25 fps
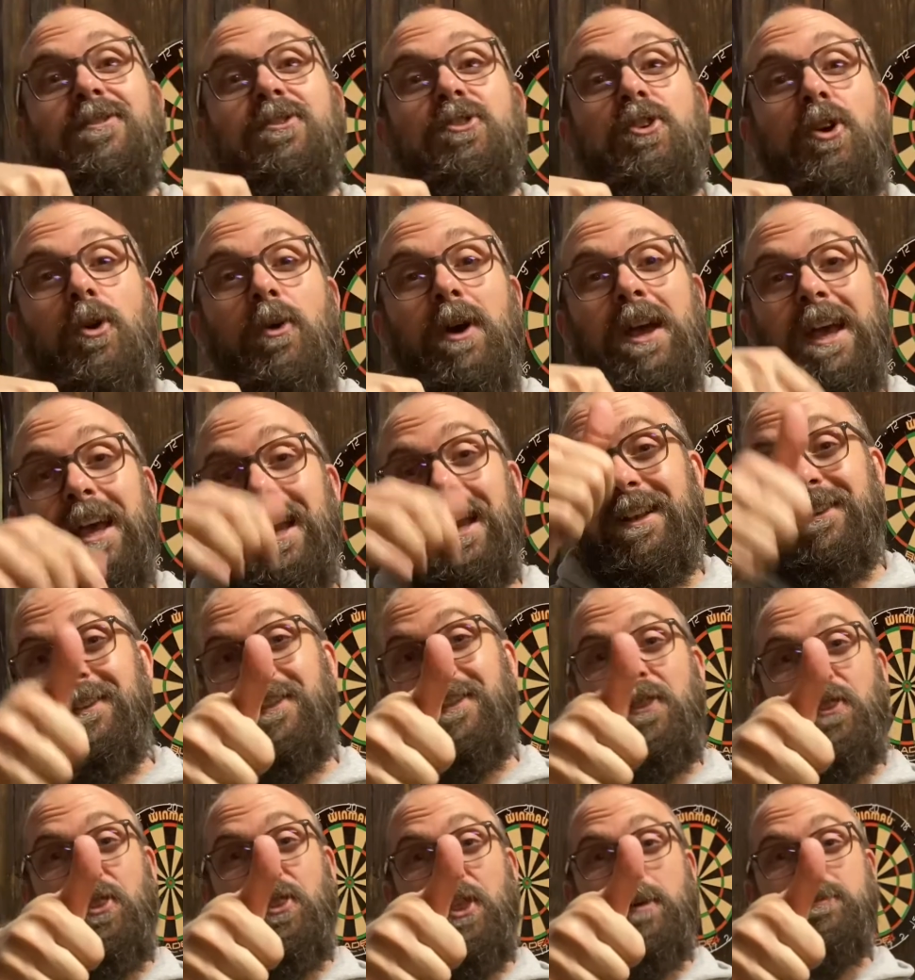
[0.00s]
Go ahead,
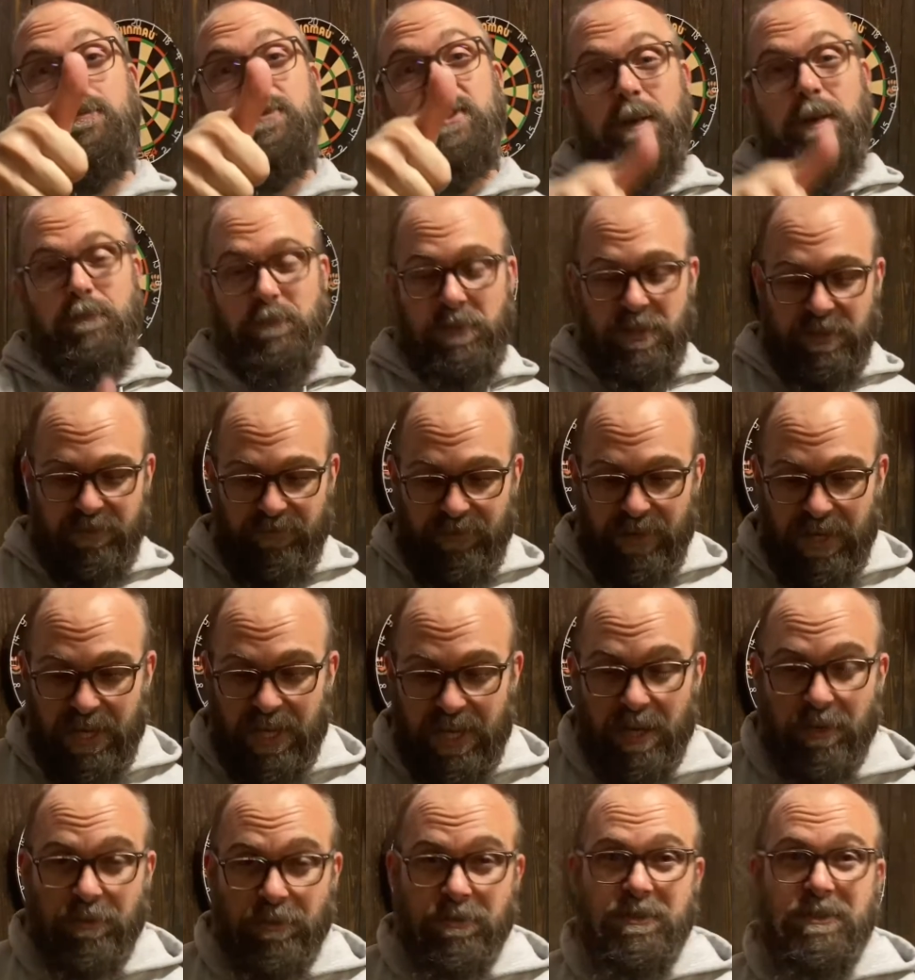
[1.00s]
thumbs up this
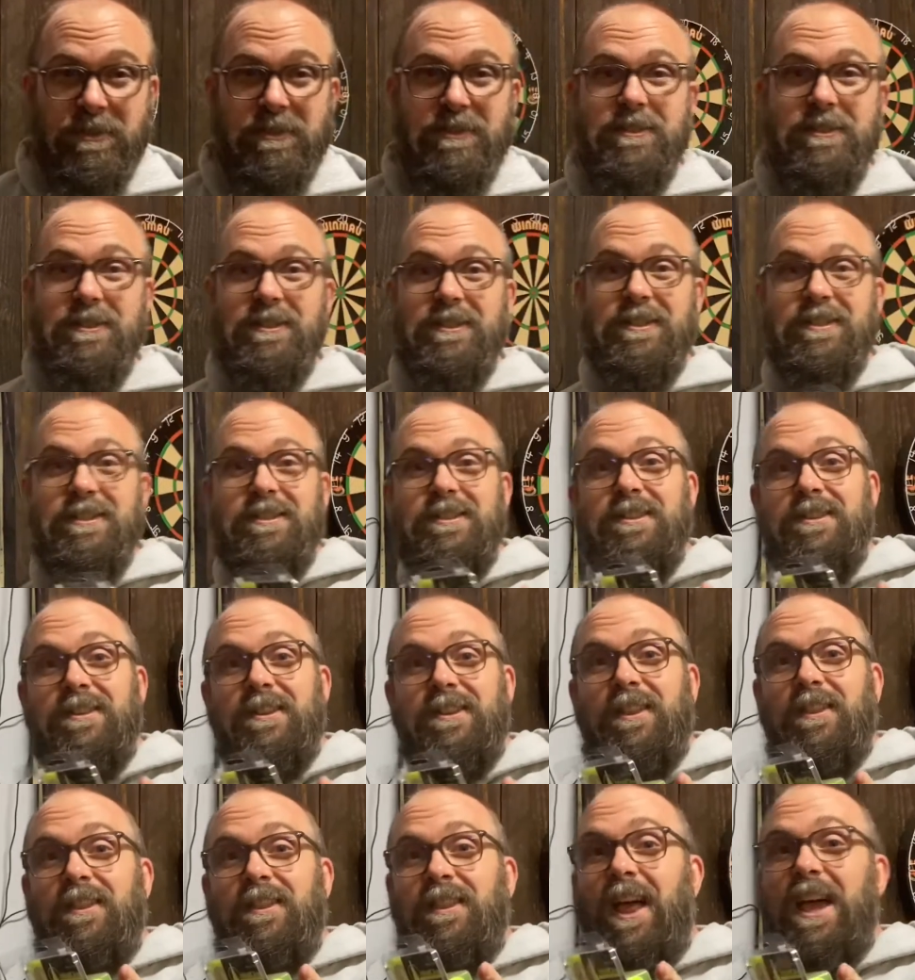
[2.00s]
video
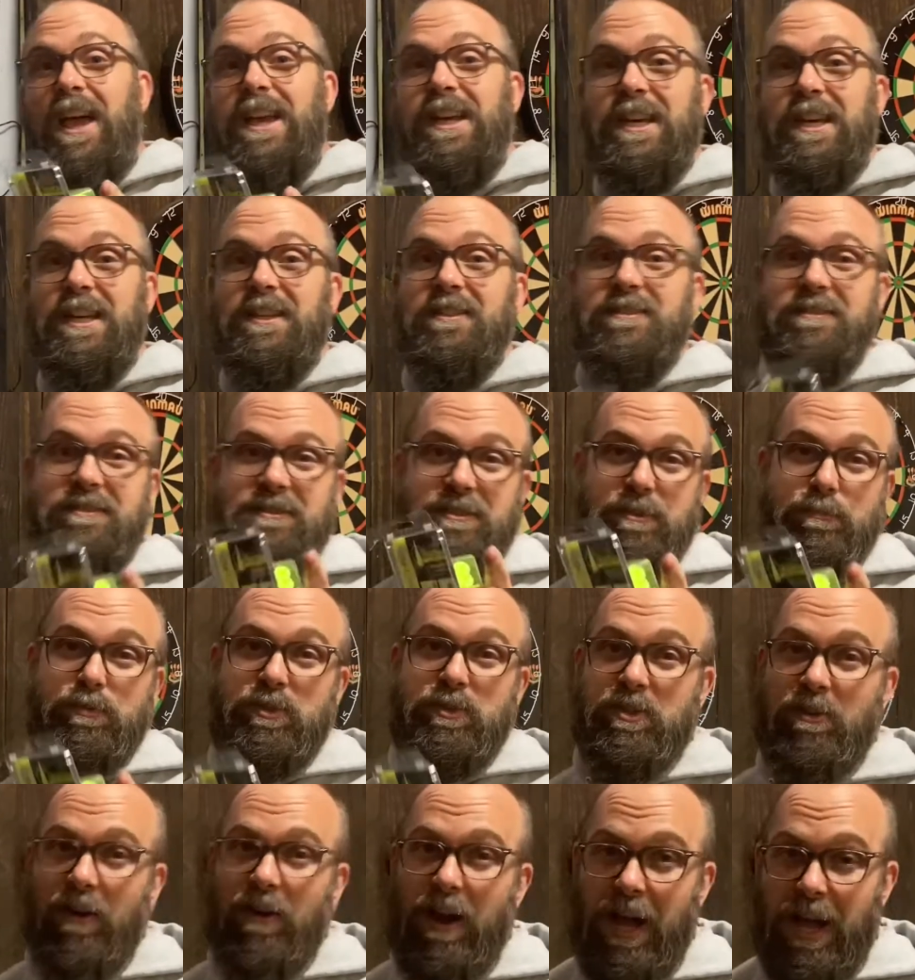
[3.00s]
like it,
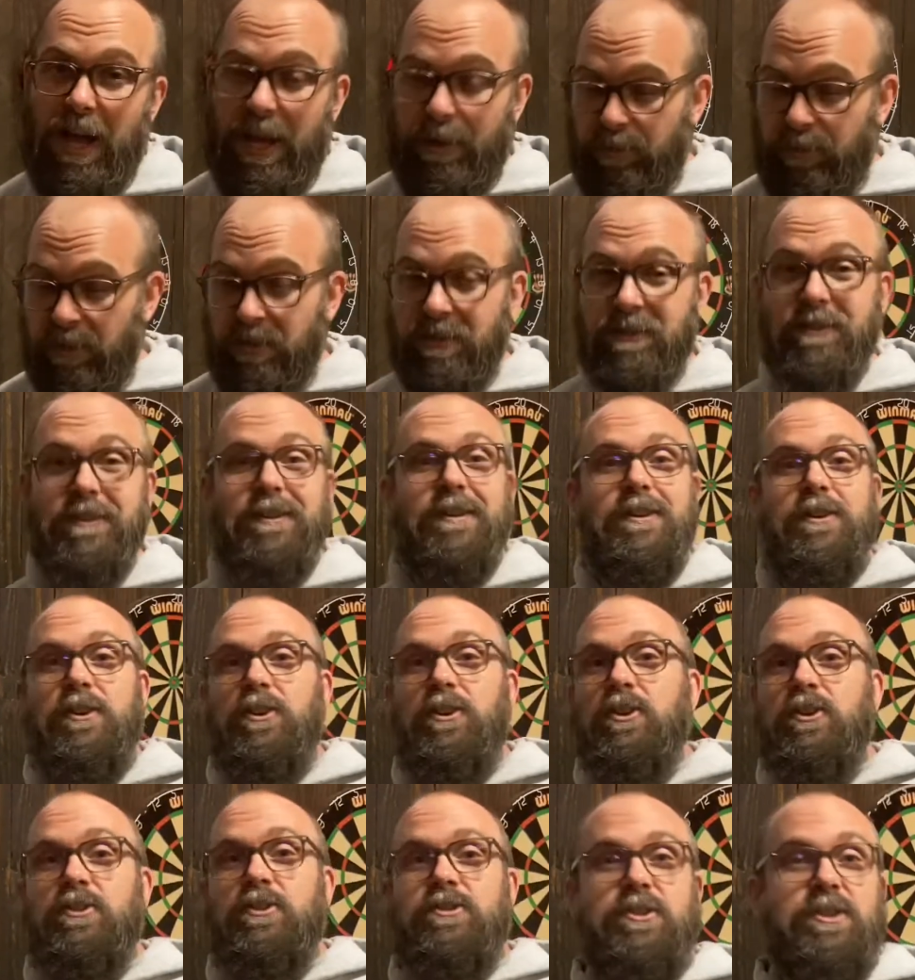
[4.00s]
subscribe,
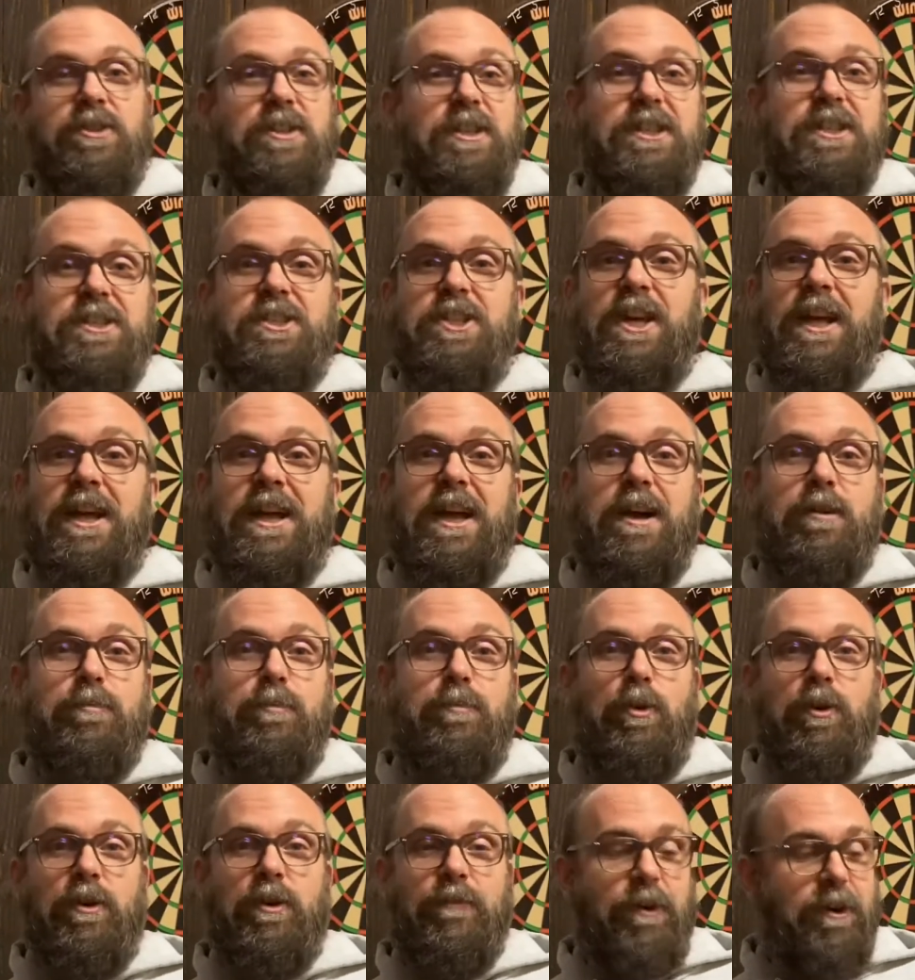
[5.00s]
so you can check out
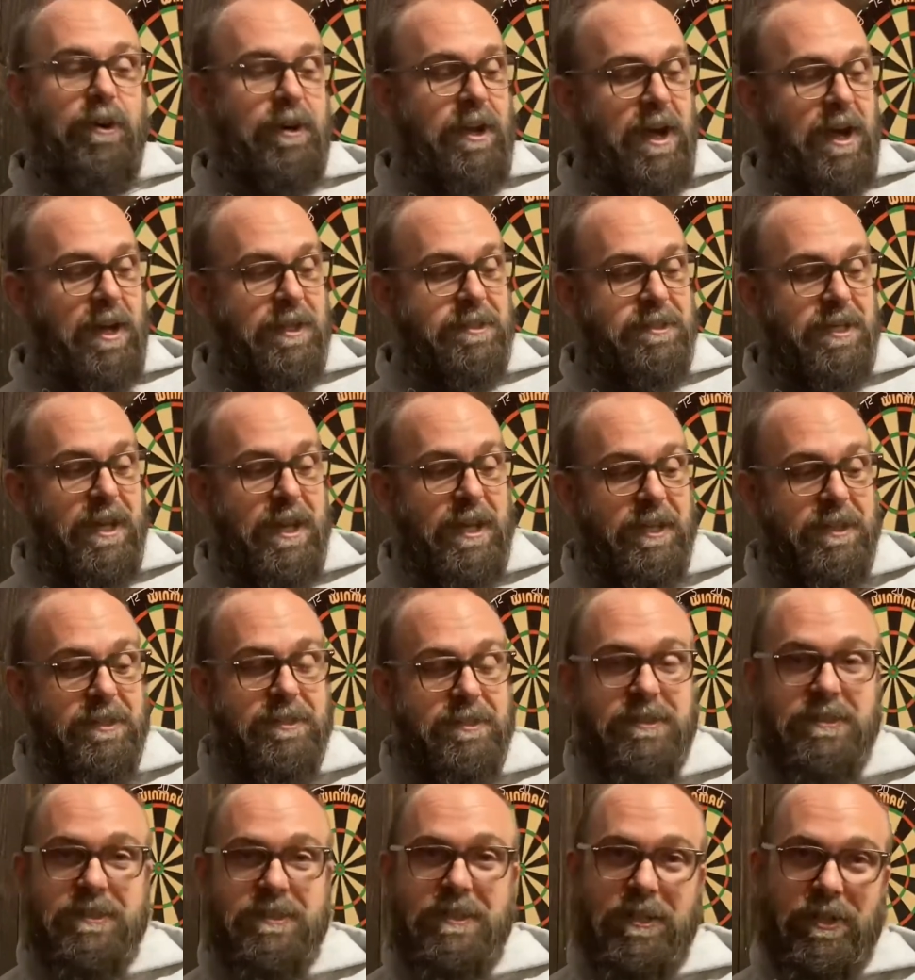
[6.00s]
more of our content,
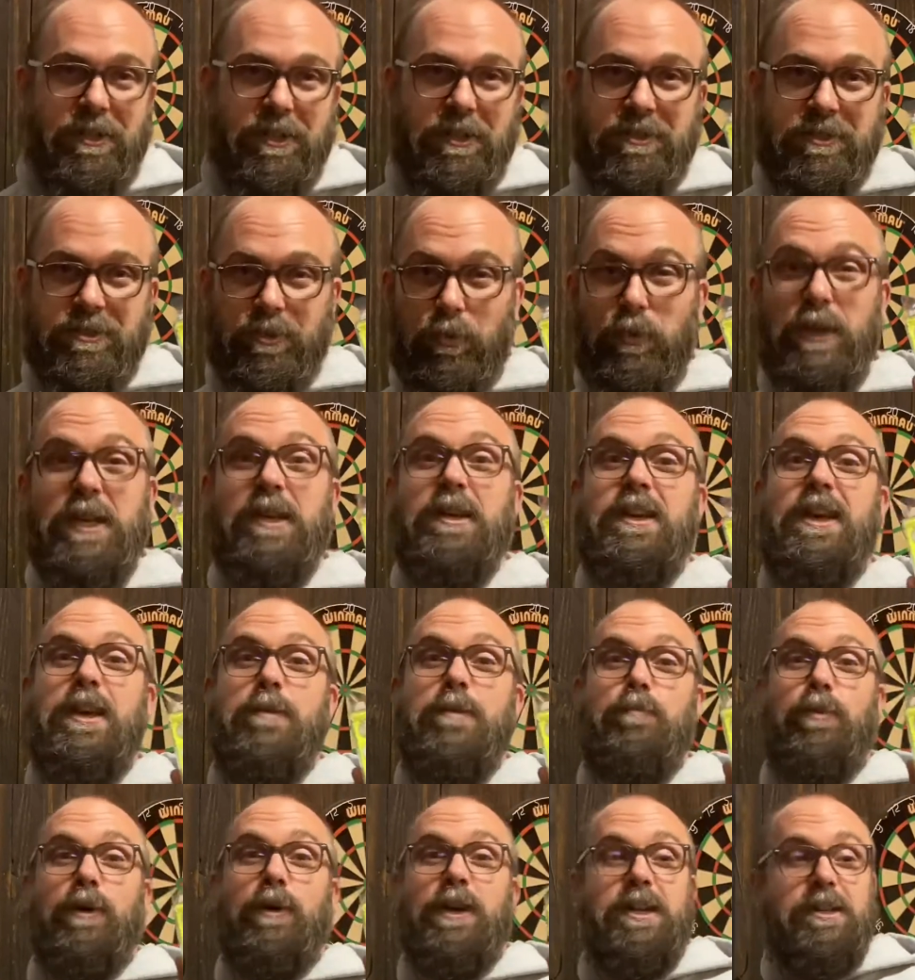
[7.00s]
so we can keep
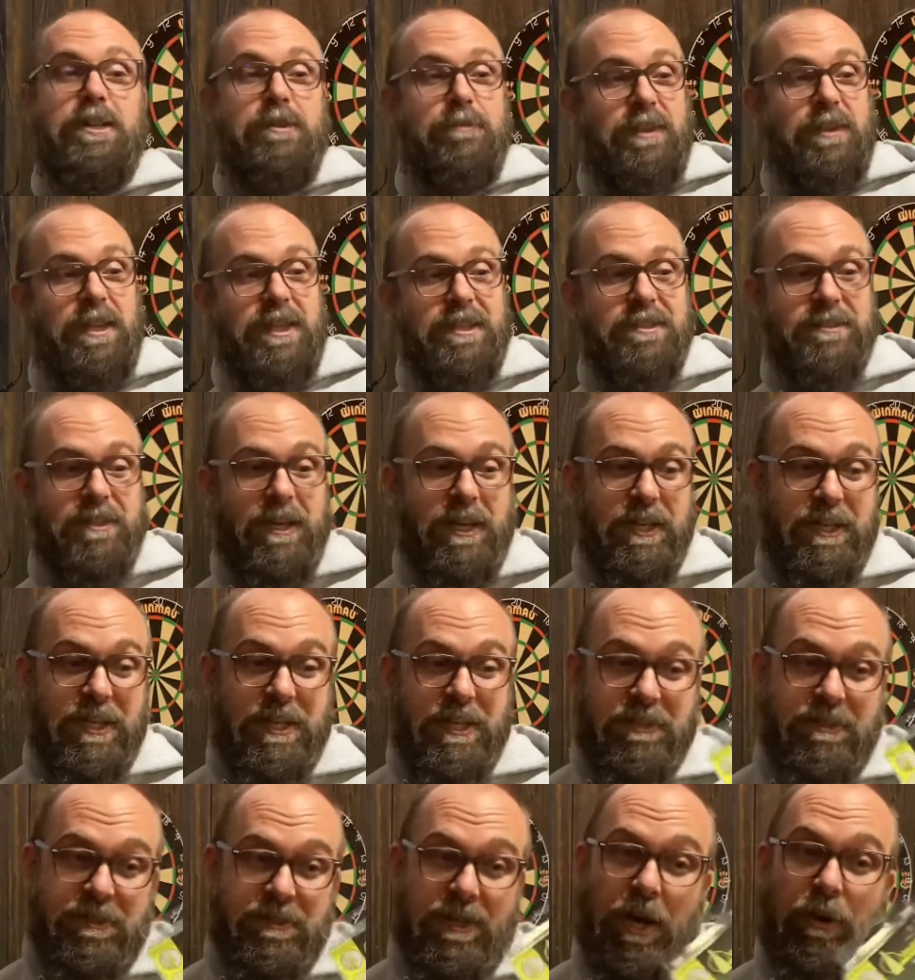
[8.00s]
bringing you things like
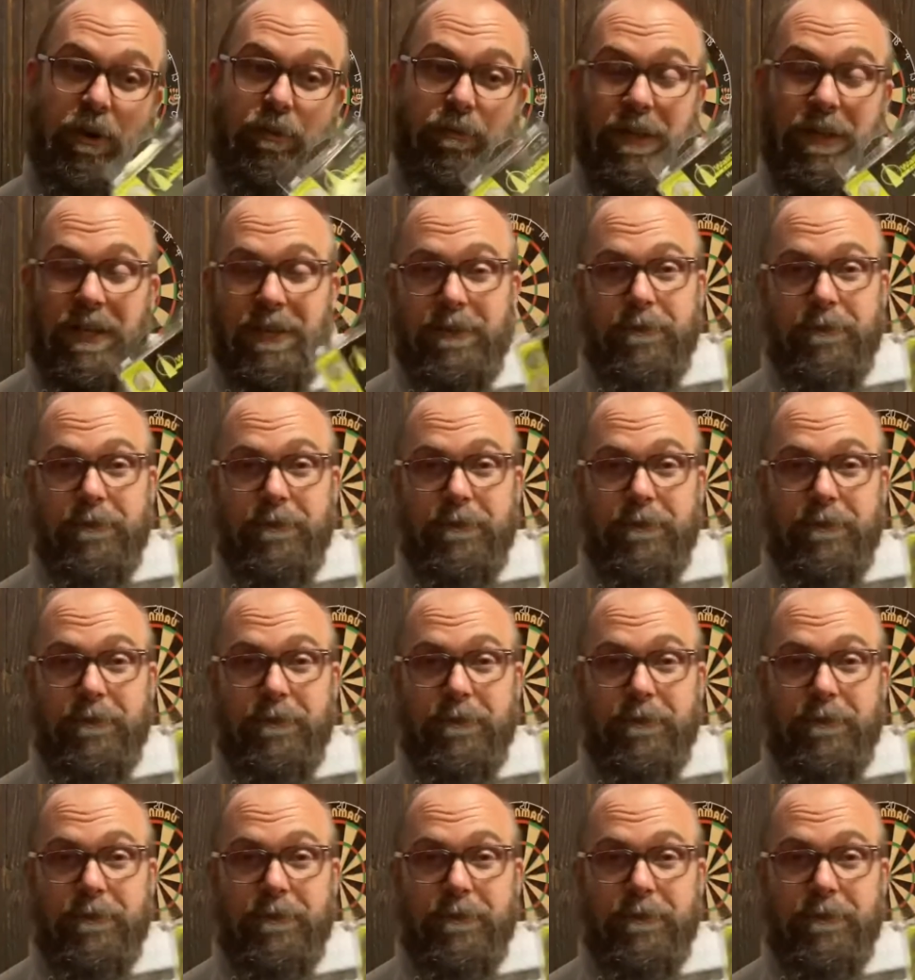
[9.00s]
this. So